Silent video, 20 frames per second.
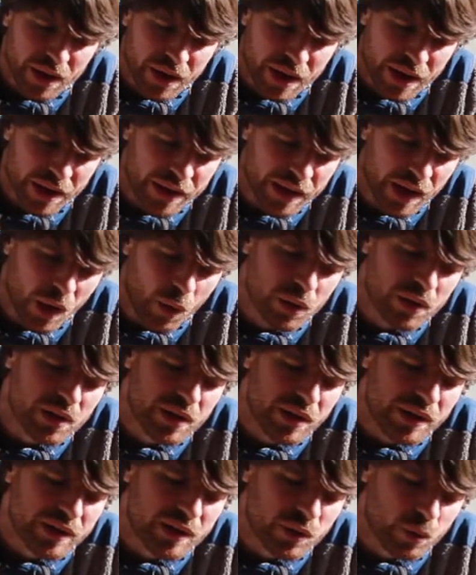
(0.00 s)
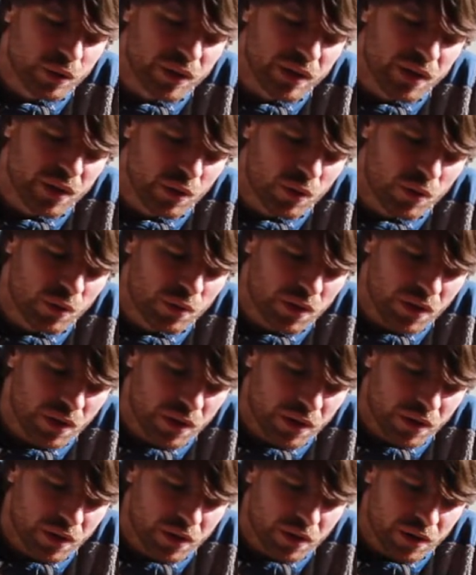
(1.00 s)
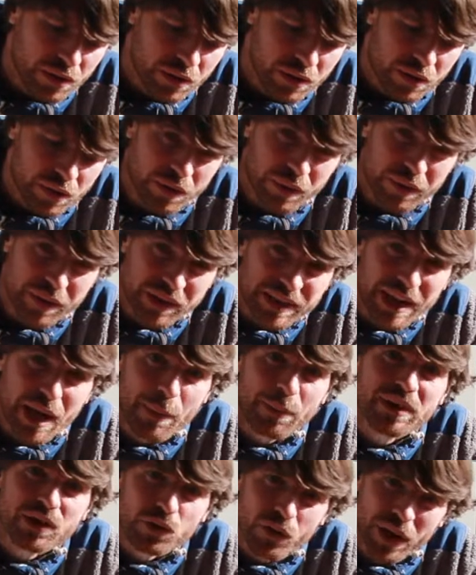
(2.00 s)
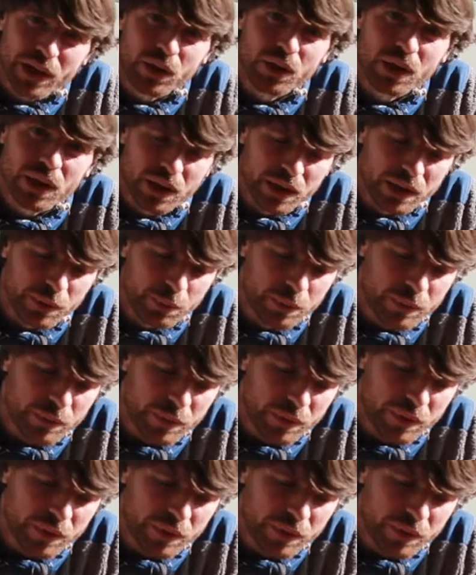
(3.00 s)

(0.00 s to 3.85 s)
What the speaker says: And nowadays we know this happens regularly.